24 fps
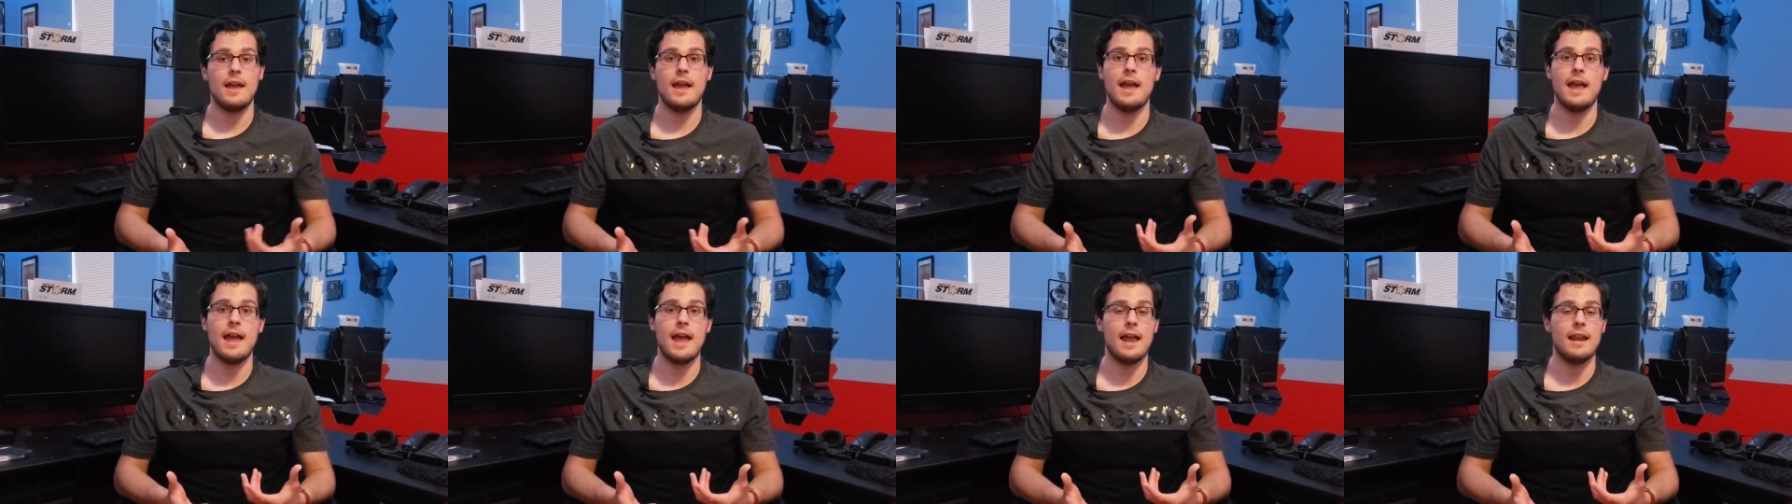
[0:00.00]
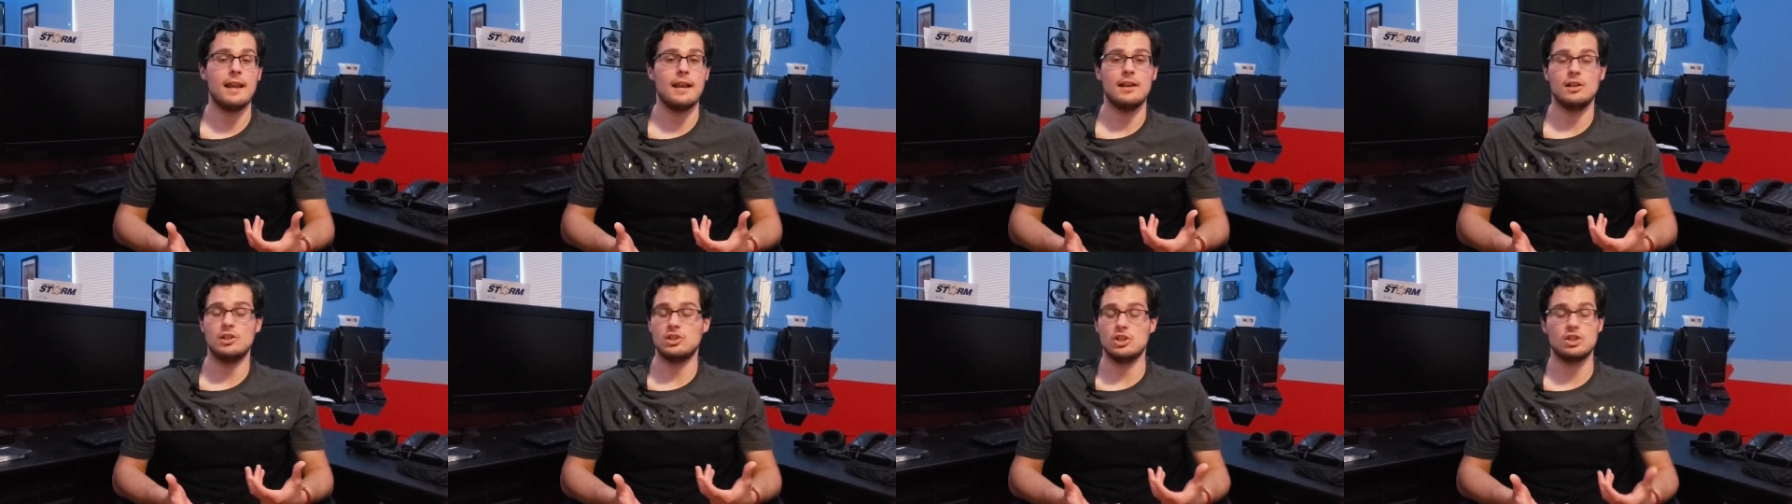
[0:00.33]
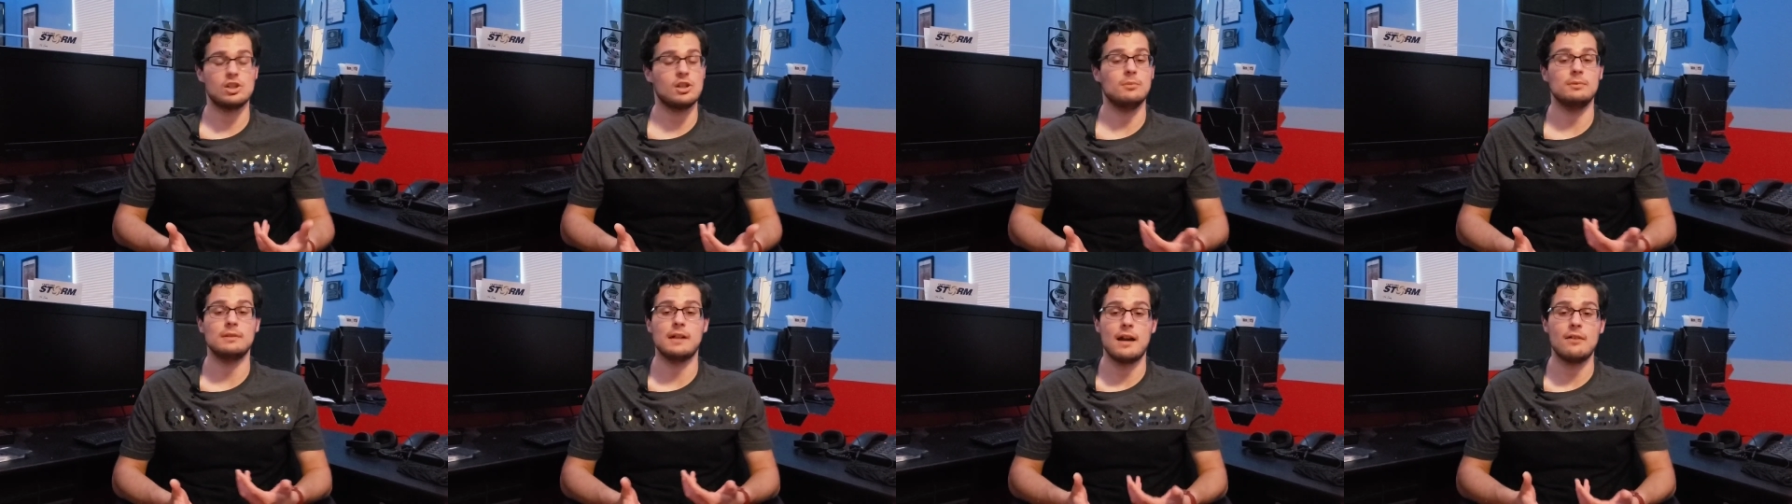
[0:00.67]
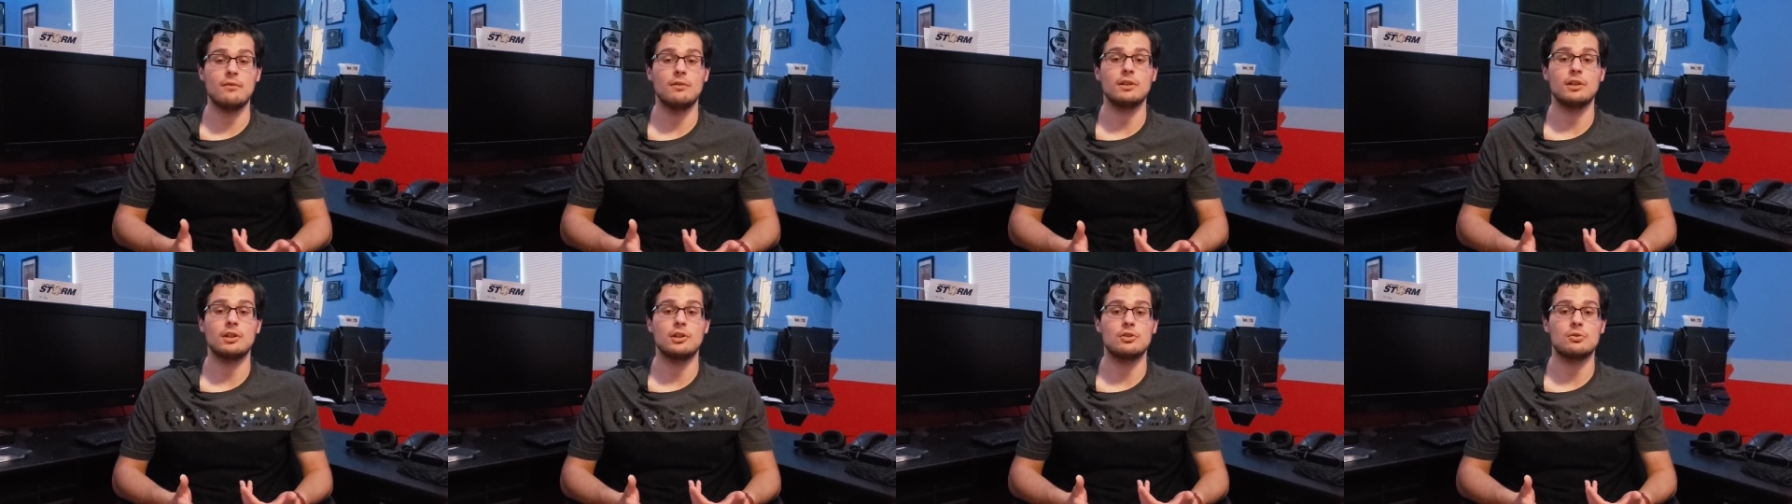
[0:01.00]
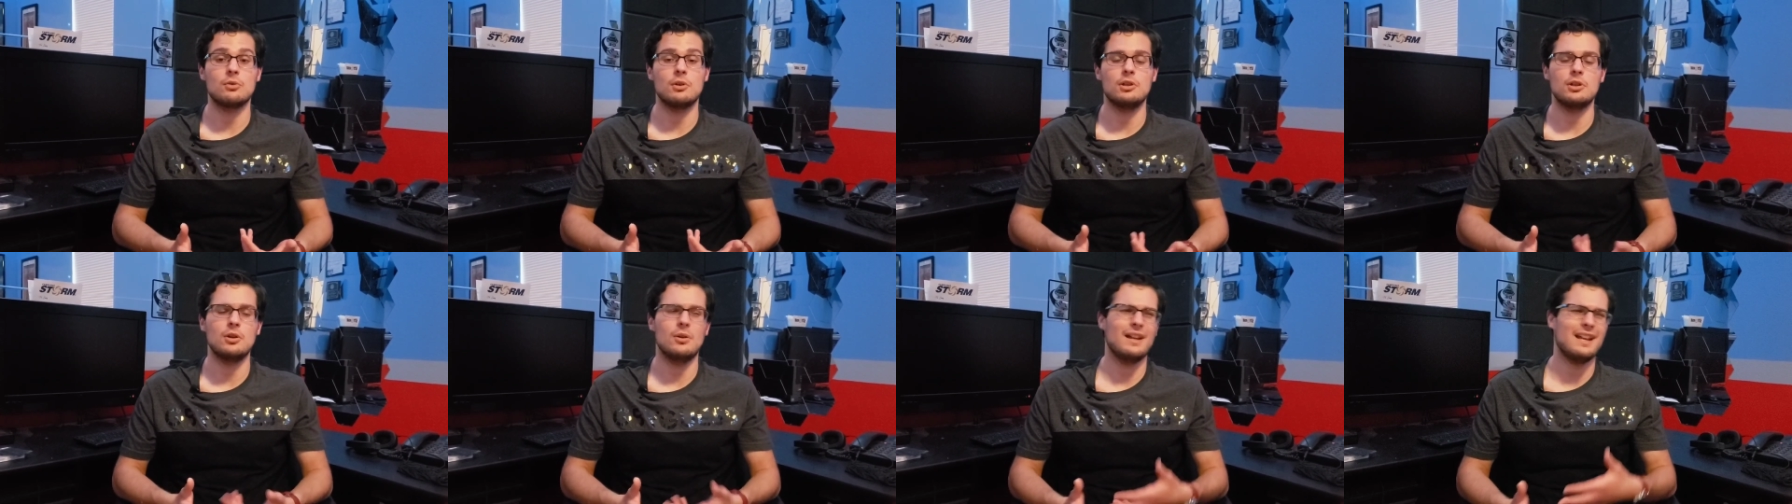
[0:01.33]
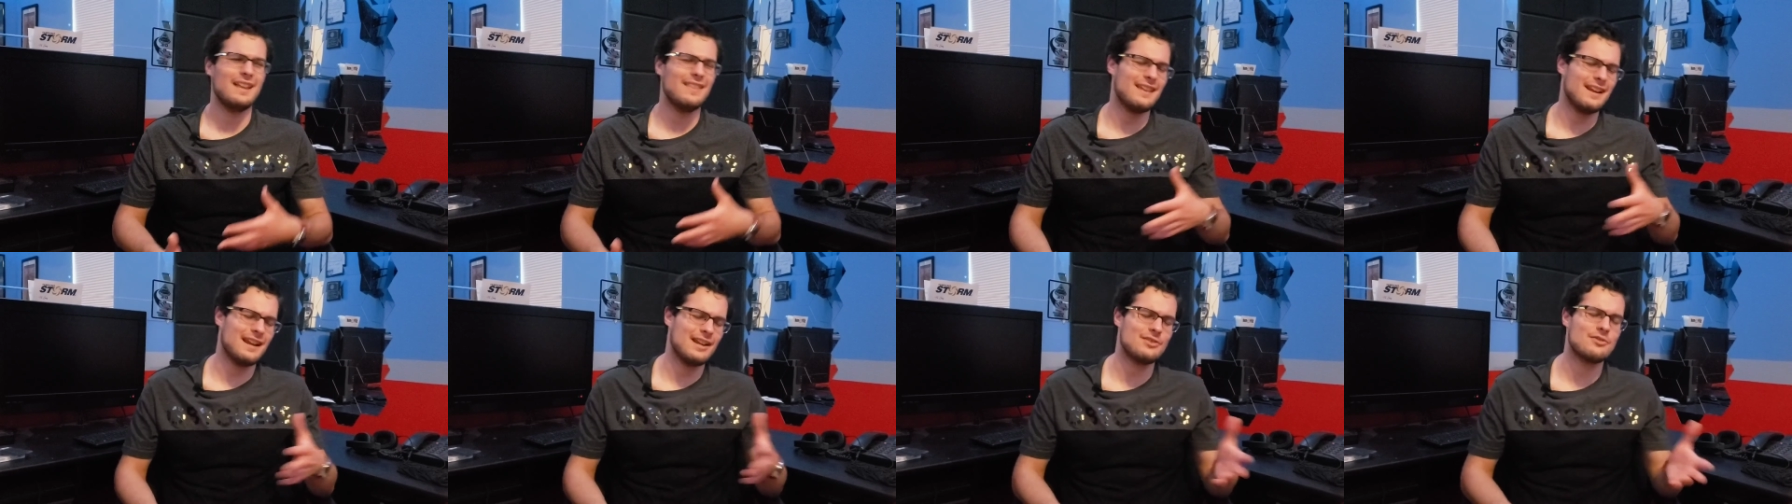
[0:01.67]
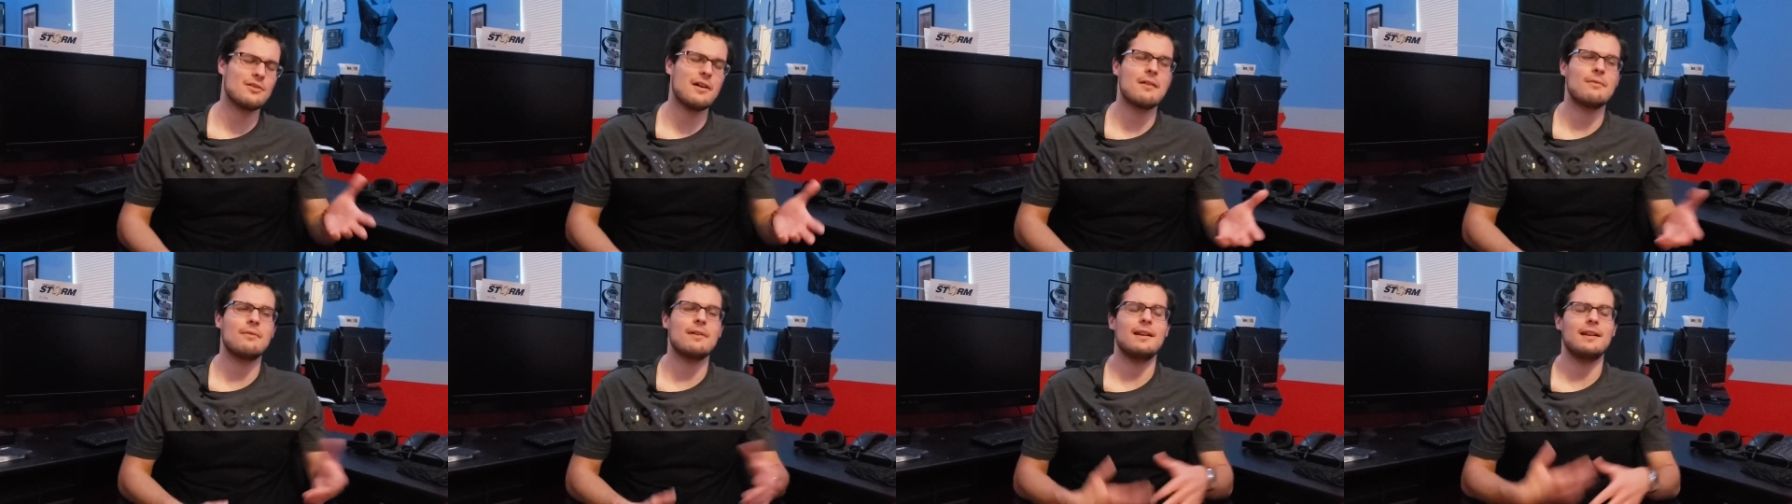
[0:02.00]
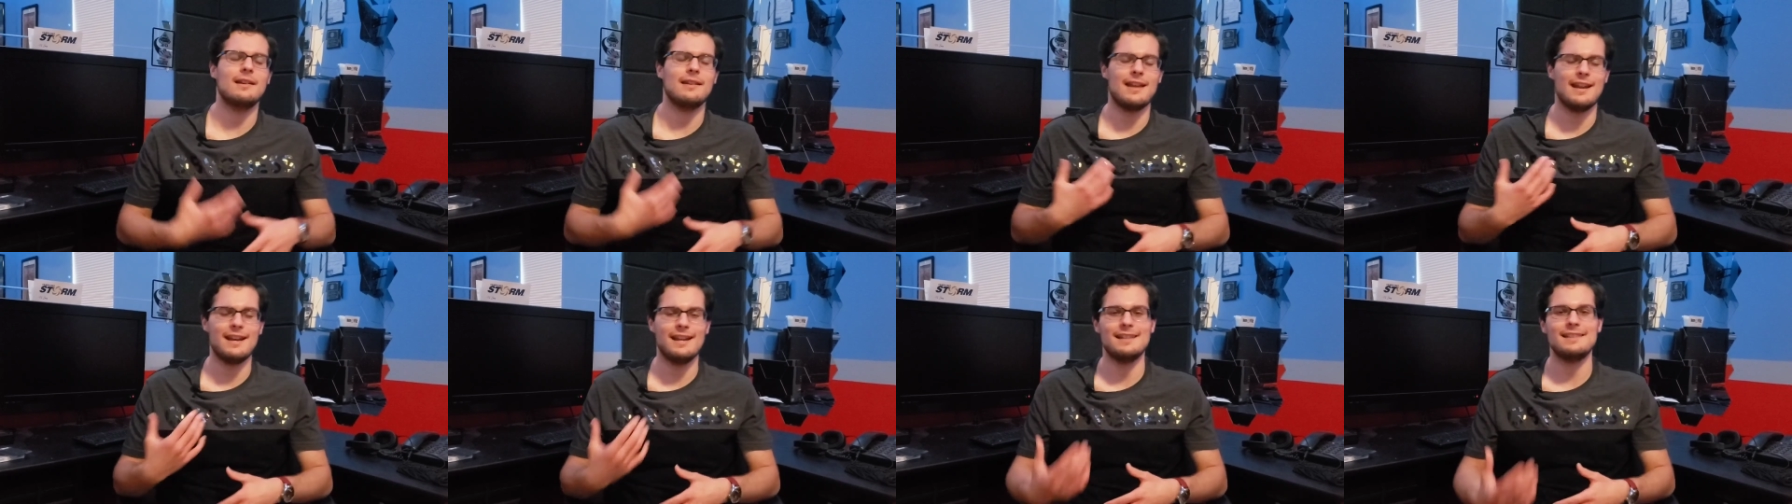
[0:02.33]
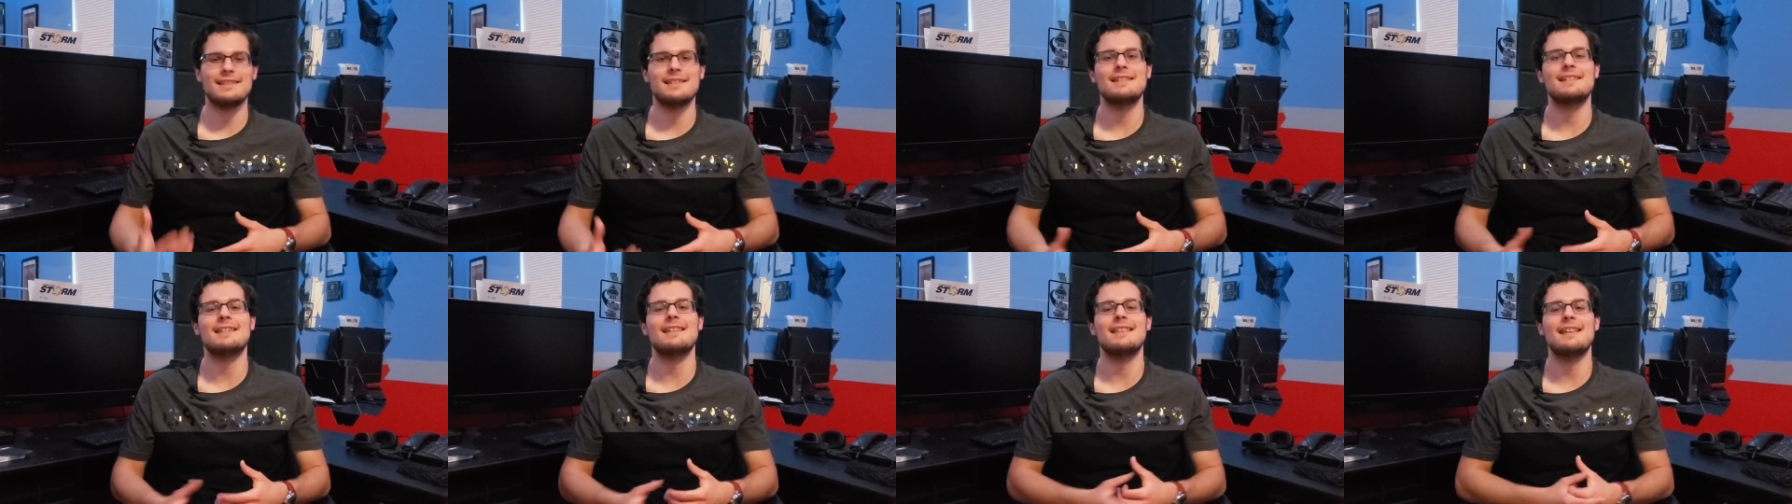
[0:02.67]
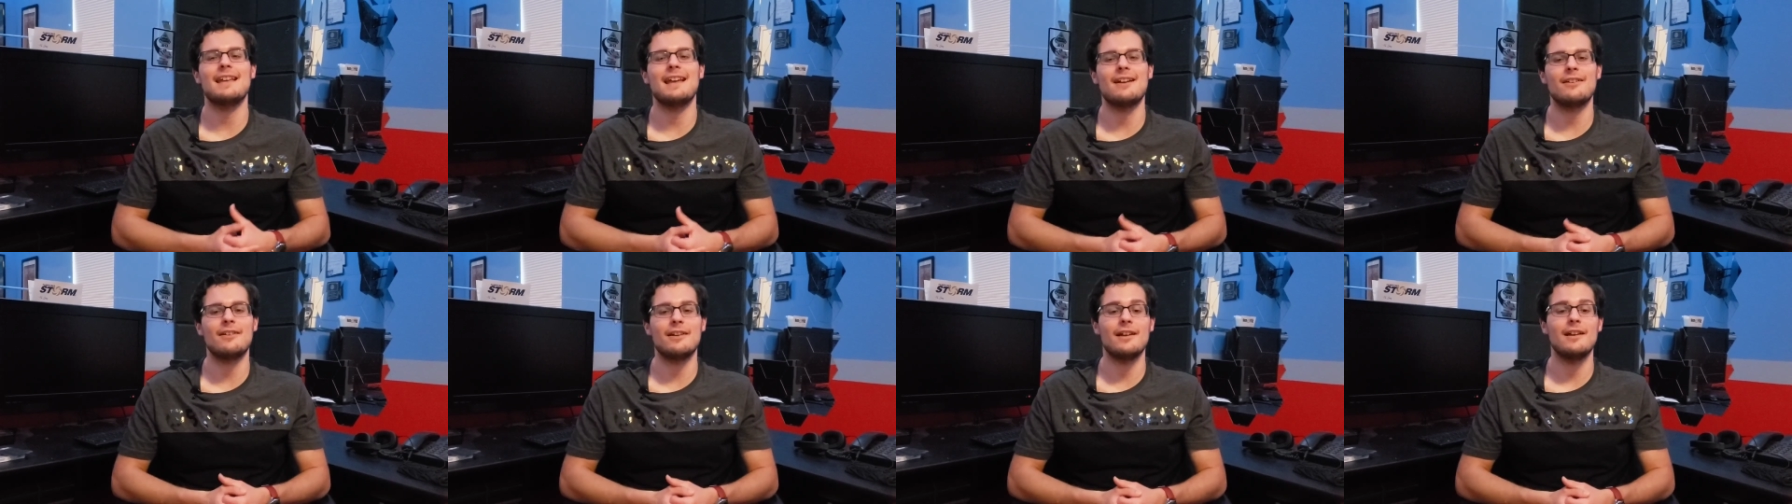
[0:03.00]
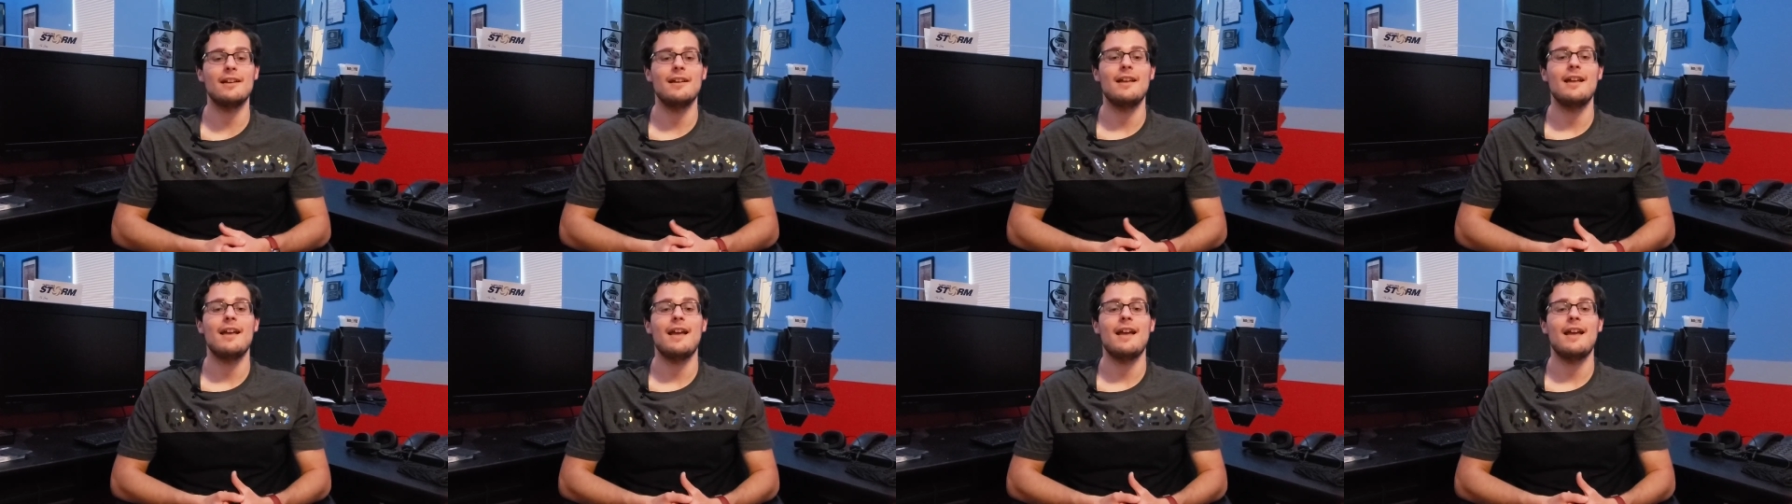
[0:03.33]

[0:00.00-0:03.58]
And it's just something I really enjoy doing. And then I drive around at night, I get to see the area.